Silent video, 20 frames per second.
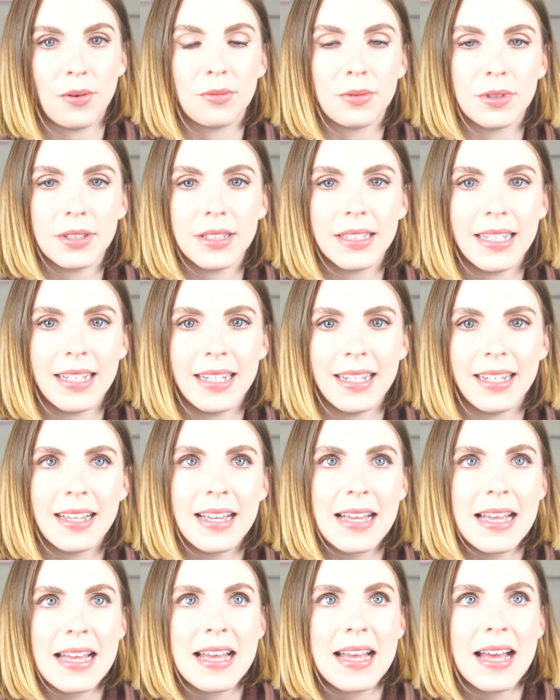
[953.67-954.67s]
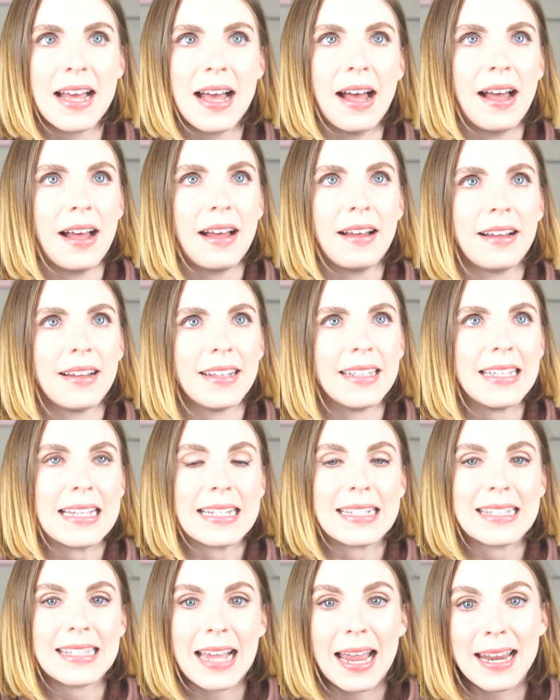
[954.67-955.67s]
really
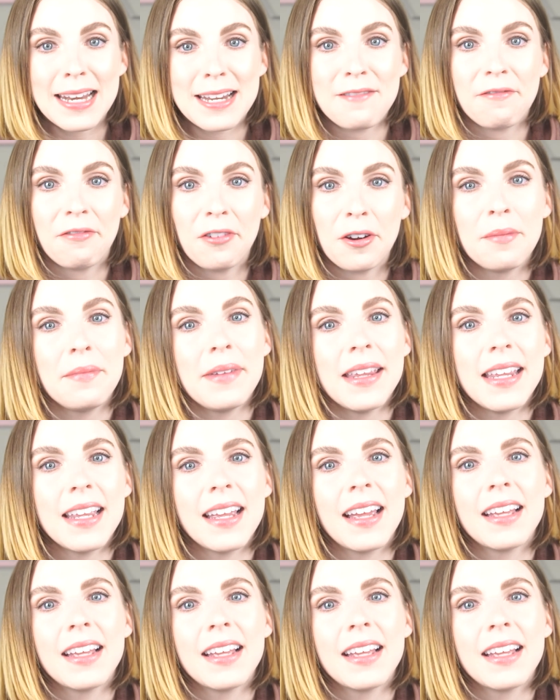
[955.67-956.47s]
exciting for me.